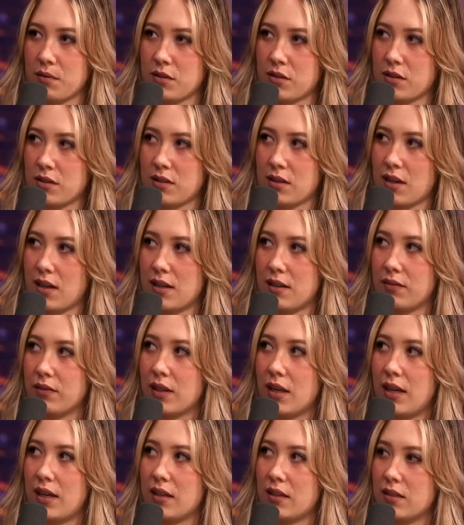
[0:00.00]
It was just kind
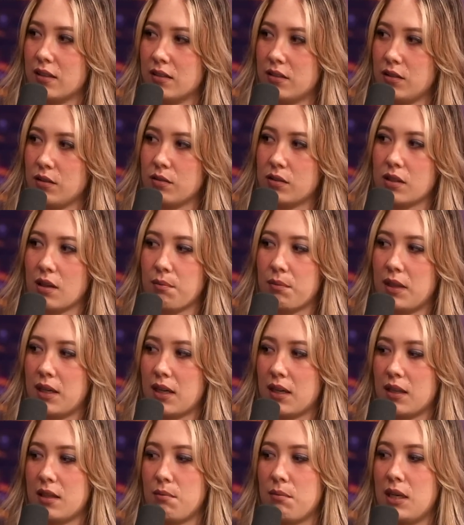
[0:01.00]
of like do
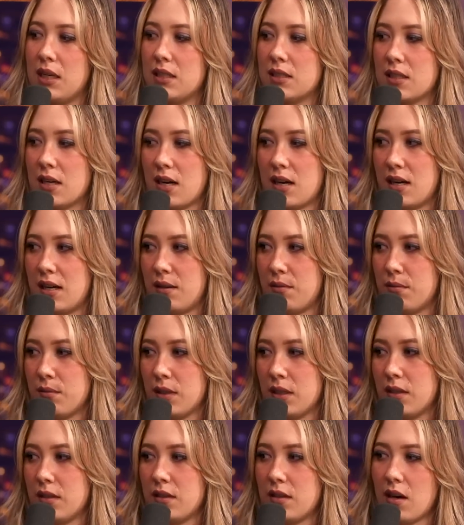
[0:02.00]
something in the meantime,